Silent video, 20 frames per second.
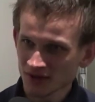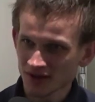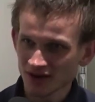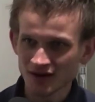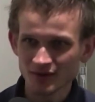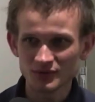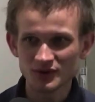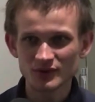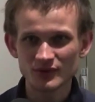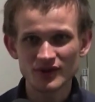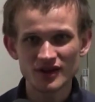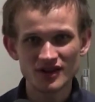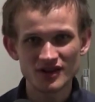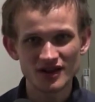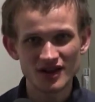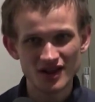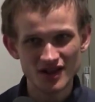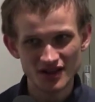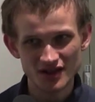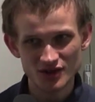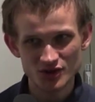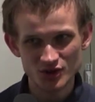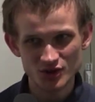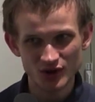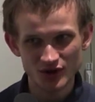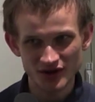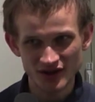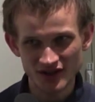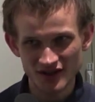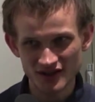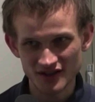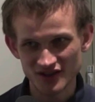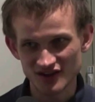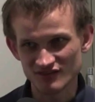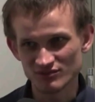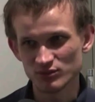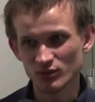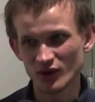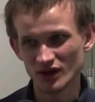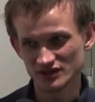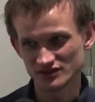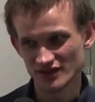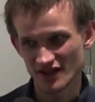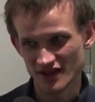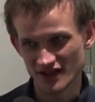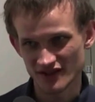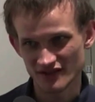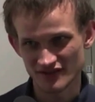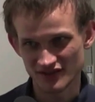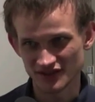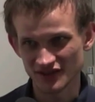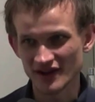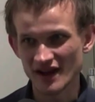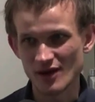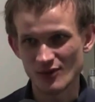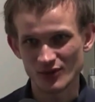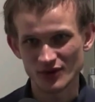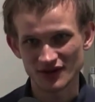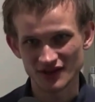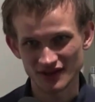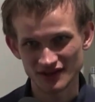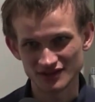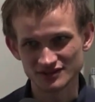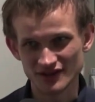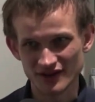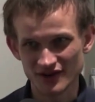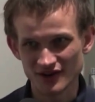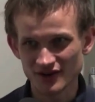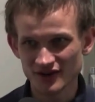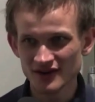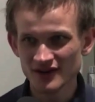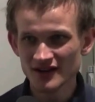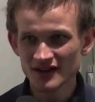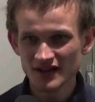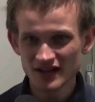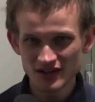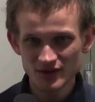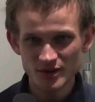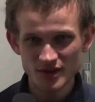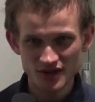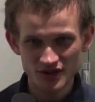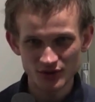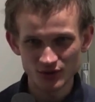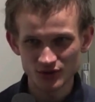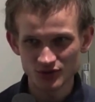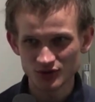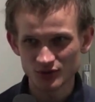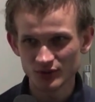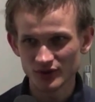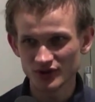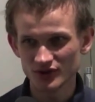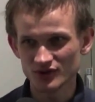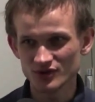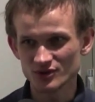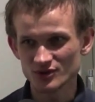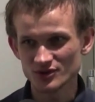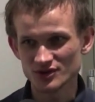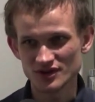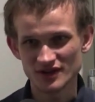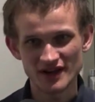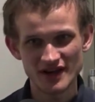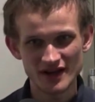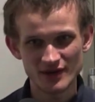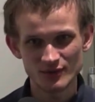The reason is that sharding is kind of pointless if at the networking layer you still do what you do today,